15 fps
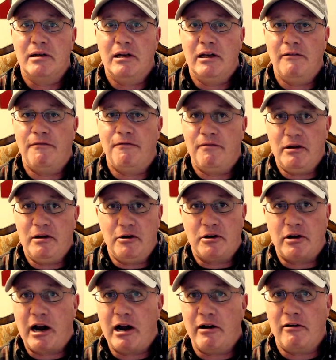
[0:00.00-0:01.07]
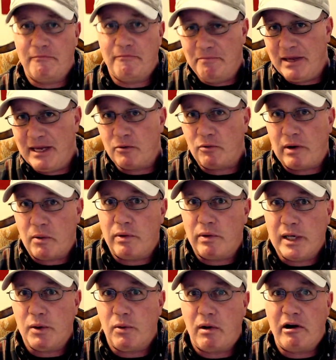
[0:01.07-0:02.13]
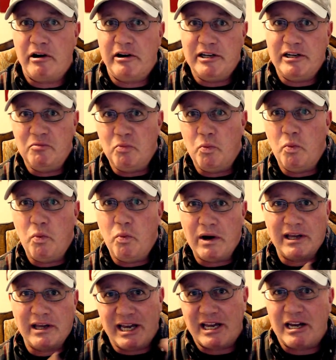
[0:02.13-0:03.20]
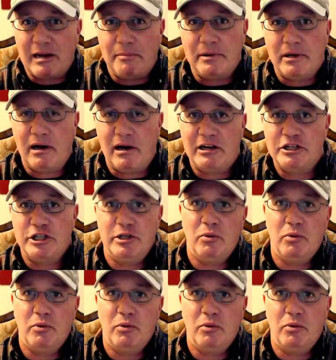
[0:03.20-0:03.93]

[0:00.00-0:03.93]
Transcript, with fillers: if you're tired of being right where you are and you want to kick it up a notch,